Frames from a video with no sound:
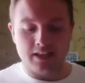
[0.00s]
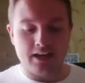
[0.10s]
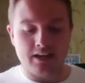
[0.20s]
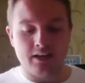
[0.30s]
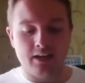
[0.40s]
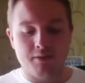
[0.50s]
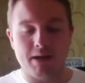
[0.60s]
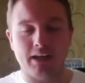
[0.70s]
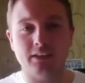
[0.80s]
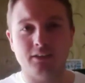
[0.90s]
and then
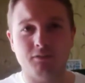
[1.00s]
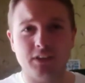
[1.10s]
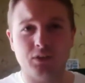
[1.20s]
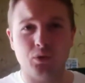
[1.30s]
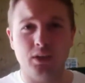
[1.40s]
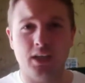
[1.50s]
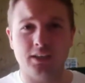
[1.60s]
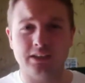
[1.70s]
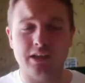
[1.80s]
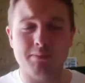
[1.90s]
managed a victory
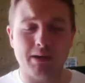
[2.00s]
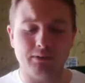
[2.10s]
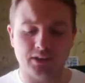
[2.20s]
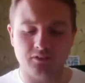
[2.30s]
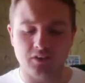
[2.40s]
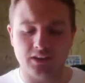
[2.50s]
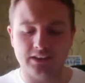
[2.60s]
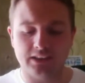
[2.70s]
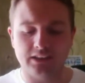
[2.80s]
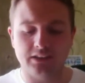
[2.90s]
last time out so far
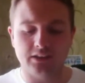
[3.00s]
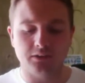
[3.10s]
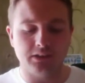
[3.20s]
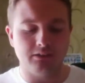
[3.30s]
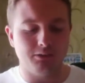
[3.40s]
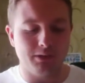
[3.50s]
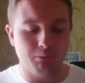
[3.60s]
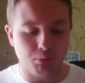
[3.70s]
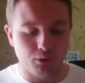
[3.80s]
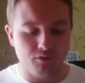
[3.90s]
this season, so seems to be
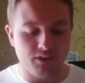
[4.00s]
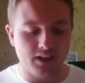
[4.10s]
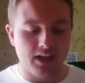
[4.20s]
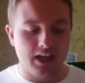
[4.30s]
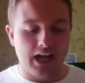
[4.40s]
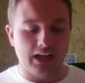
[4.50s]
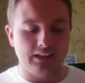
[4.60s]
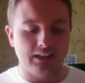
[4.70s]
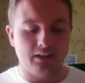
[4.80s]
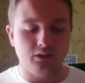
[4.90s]
improving
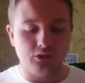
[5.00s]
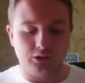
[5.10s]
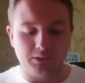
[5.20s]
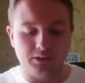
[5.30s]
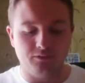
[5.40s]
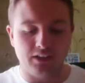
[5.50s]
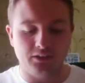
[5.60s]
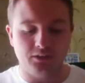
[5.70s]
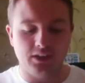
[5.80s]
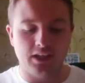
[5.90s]
and looks to be good
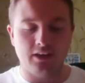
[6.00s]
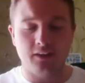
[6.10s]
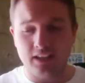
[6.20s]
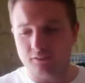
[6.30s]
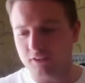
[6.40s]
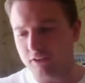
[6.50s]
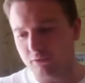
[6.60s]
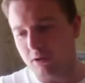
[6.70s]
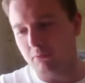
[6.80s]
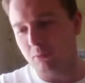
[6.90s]
value today. I think the favourite
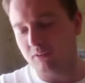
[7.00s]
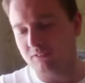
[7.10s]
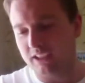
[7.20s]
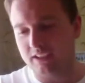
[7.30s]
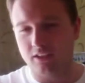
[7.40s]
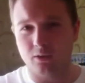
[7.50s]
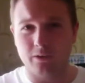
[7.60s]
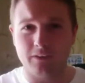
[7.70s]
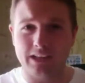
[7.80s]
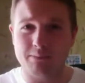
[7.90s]
might be worth taking on.
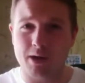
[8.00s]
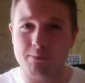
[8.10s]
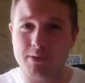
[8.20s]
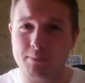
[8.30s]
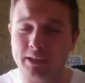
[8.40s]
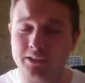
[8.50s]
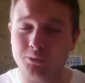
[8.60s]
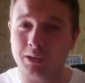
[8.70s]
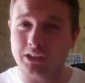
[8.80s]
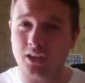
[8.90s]
I think there might be a bit too
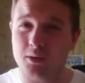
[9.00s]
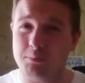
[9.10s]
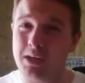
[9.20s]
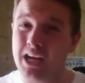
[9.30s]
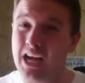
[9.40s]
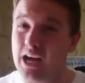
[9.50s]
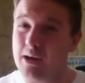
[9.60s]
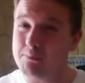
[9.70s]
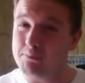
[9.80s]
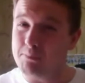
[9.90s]
much hype
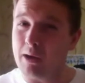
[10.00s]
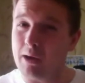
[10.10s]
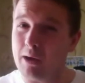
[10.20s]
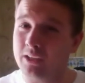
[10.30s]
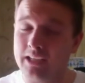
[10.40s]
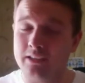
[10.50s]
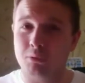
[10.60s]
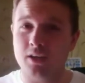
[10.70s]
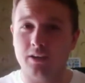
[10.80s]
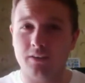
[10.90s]
about the Aidan O'Brien
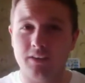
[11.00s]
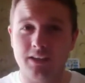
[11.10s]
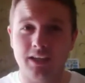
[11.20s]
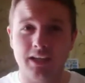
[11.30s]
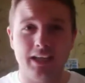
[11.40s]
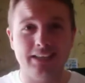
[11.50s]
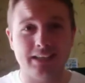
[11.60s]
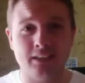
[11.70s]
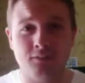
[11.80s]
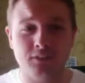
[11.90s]
yard. I think he's
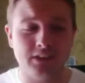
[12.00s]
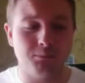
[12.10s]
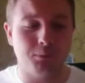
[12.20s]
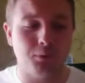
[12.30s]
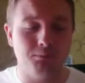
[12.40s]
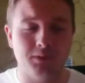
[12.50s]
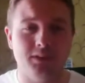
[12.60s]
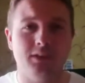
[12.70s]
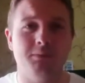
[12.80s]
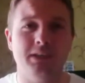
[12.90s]
had enough
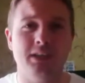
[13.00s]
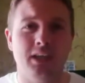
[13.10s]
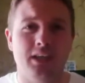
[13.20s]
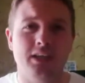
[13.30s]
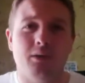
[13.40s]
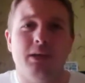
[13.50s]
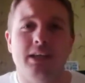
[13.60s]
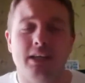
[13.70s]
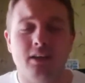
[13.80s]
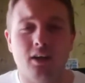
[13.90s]
disappointments. I mean,
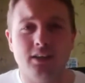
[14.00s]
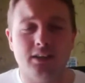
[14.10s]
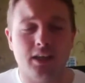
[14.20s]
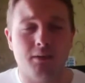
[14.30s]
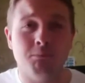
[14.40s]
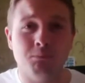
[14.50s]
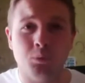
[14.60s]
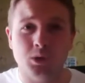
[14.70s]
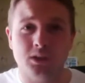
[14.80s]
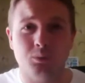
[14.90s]
Leading Lights
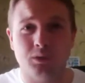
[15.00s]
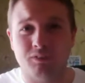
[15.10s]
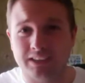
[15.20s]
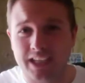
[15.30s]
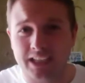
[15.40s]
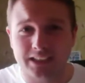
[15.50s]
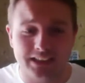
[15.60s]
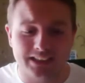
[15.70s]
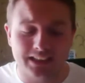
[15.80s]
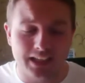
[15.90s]
was
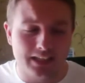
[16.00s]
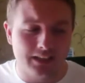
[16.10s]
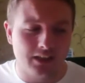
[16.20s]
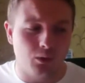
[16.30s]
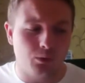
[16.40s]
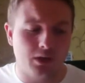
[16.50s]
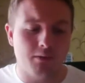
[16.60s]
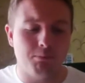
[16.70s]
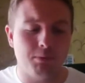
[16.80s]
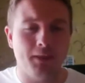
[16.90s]
fantastic yesterday in the Gold
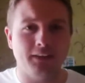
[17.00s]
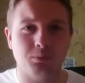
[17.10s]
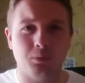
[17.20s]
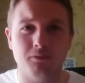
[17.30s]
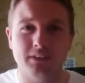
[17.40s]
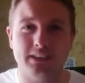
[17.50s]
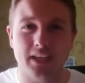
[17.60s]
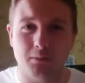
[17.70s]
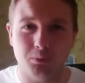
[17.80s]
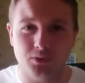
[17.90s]
Cup, but that's one of his
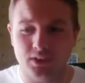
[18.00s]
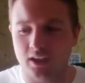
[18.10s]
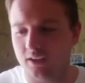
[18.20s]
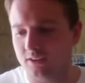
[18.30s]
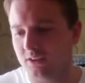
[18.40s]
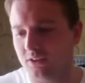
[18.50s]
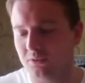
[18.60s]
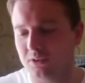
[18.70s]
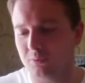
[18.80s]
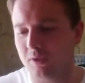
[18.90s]
stable stars, and I
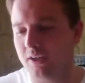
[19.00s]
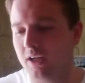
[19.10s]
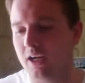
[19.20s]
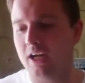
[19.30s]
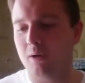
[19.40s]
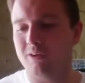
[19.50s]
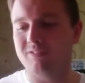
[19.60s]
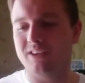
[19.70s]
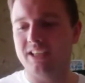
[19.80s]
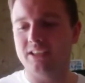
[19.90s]
do just wonder
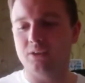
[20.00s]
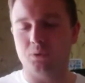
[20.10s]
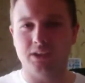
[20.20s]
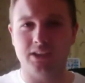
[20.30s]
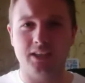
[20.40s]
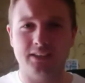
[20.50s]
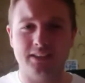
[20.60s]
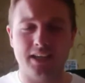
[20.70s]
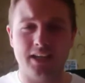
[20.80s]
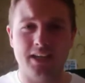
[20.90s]
whether these horses
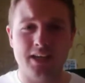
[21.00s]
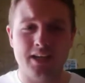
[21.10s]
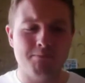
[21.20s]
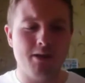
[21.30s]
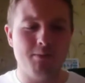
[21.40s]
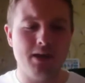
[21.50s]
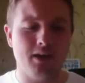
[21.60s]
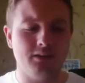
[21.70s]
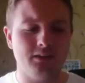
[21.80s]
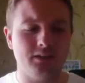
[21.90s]
that maybe
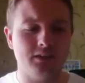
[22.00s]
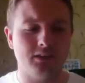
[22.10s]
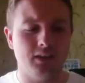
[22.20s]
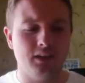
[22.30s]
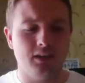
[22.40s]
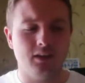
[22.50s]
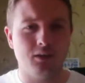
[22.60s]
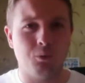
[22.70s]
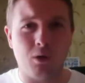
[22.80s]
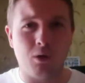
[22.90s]
aren't
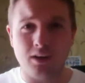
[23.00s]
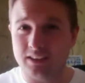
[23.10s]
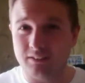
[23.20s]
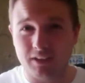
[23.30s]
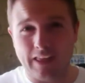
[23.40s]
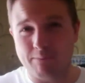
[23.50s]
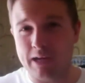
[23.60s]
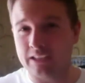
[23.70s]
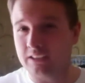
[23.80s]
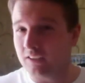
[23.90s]
quite even at
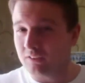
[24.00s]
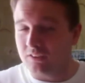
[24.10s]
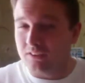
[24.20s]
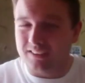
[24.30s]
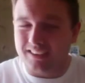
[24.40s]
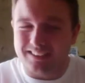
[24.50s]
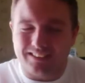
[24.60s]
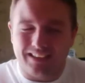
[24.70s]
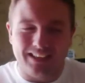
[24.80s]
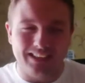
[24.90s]
their best,
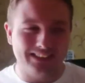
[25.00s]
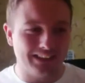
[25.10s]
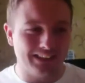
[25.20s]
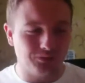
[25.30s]
this sounds